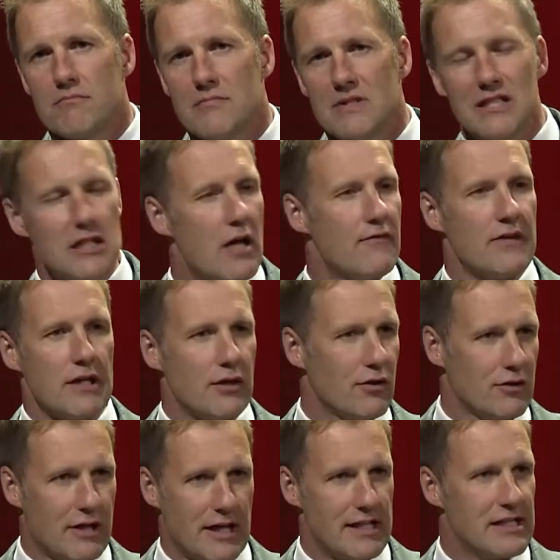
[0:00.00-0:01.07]
loving your
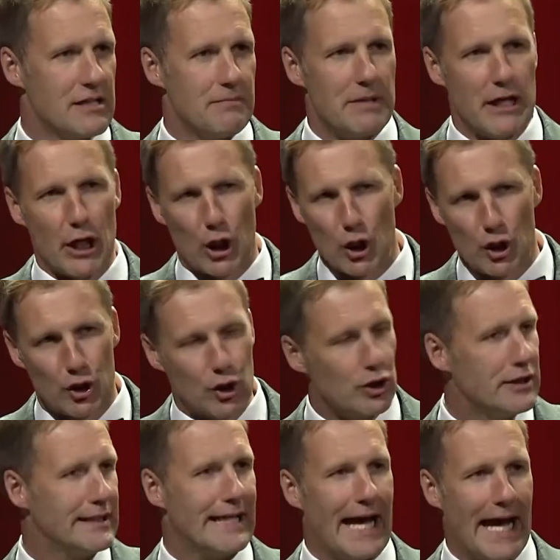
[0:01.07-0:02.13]
kids and being a good
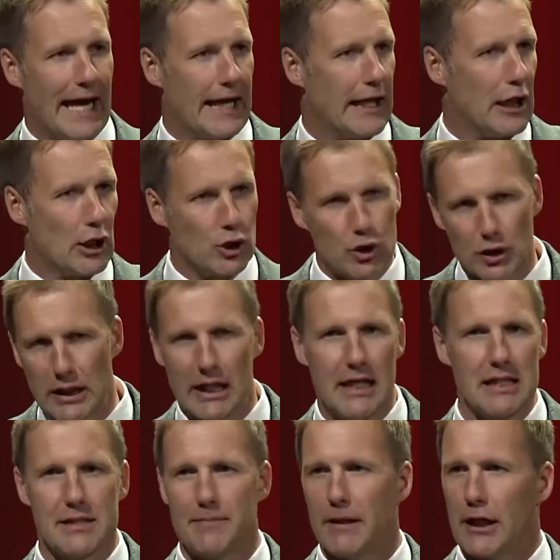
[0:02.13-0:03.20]
dad and a good
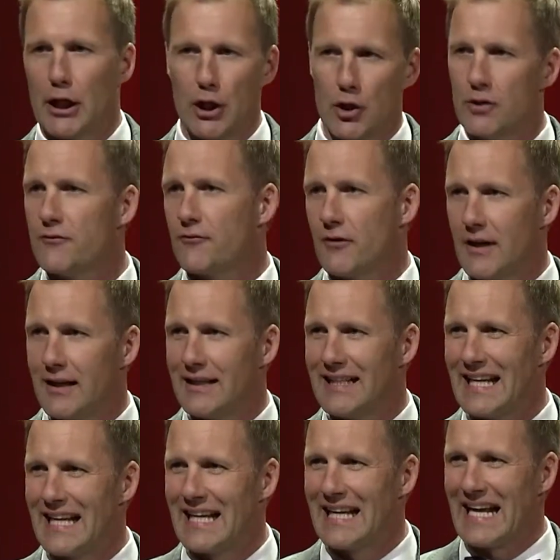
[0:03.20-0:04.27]
husband and a good friend,
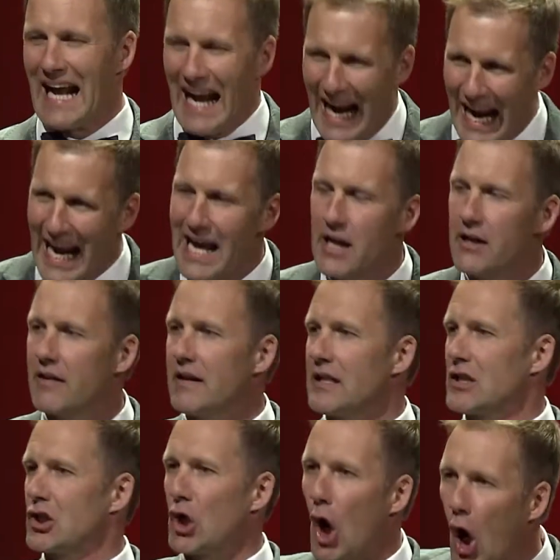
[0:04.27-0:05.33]
and
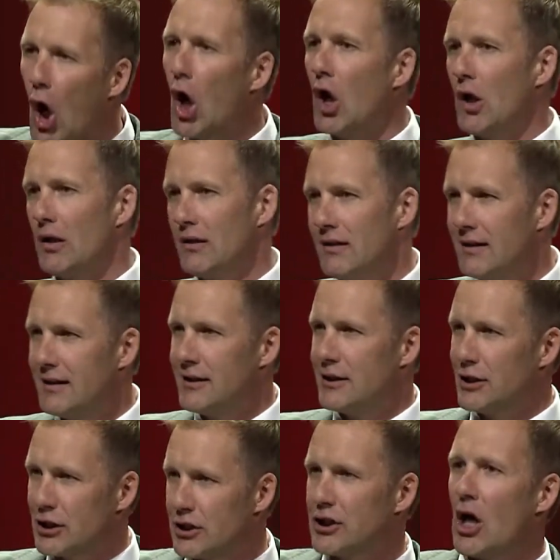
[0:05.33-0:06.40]
this call
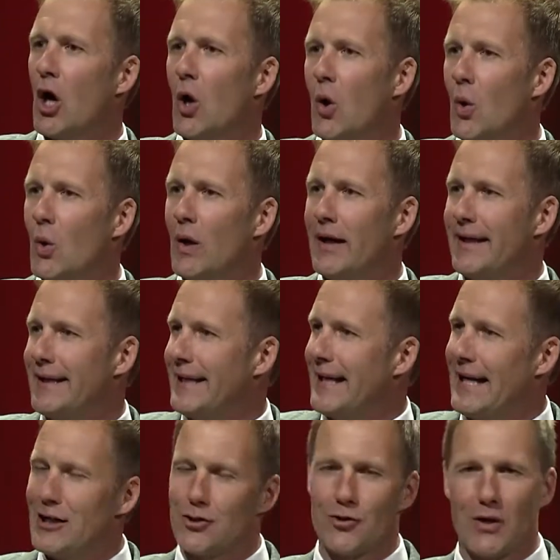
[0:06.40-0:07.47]
to go
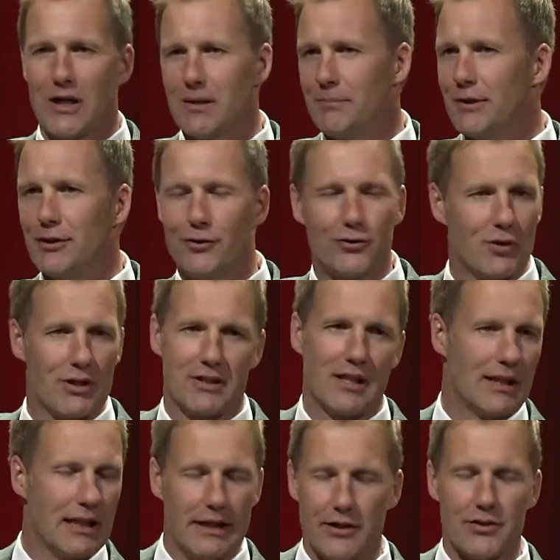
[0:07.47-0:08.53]
and try to build
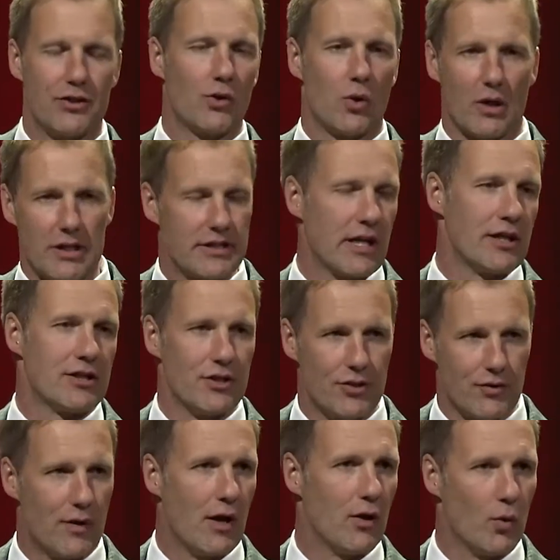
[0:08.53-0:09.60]
trusted leaders and organizations
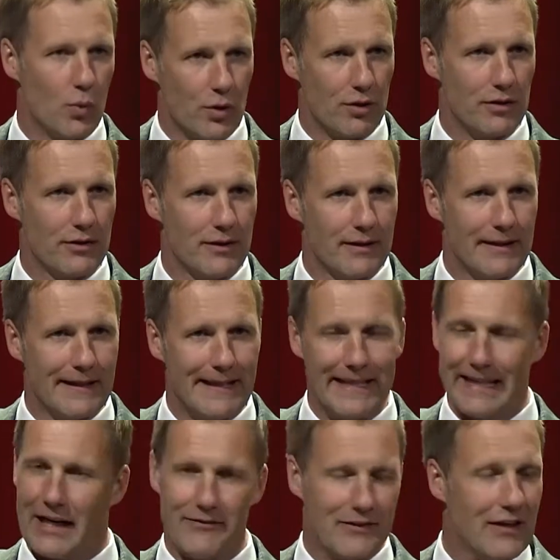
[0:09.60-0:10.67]
around the world.
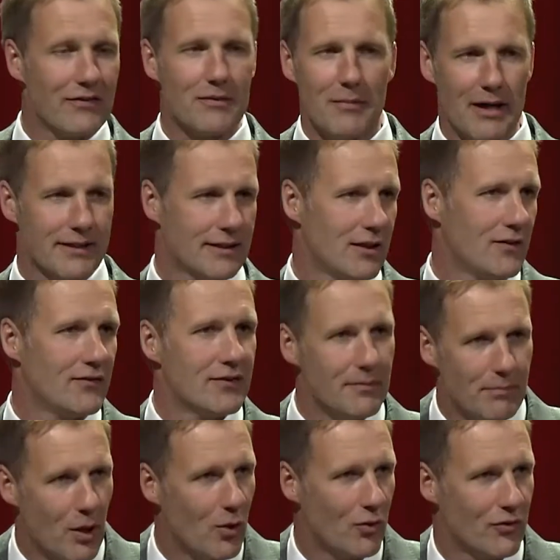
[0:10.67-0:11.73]
And I've given myself to
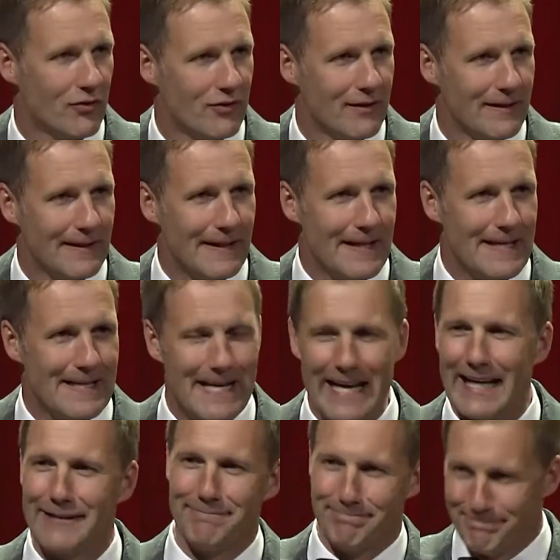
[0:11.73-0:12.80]
both,
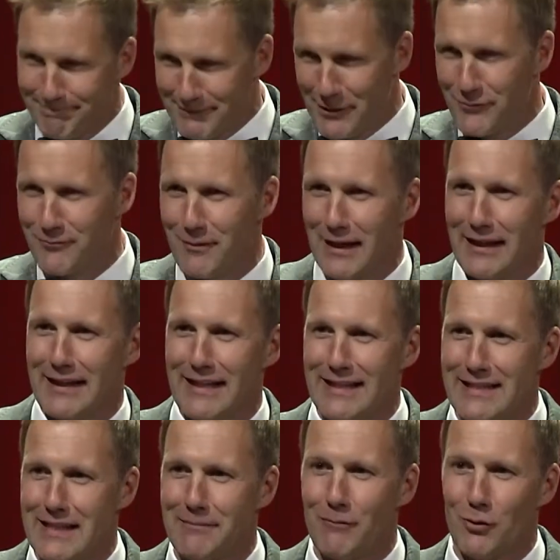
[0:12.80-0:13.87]
and you've made it
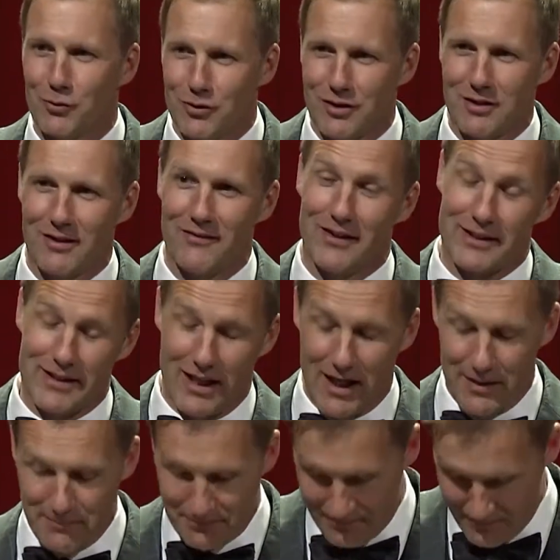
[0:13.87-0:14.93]
easy most of the time.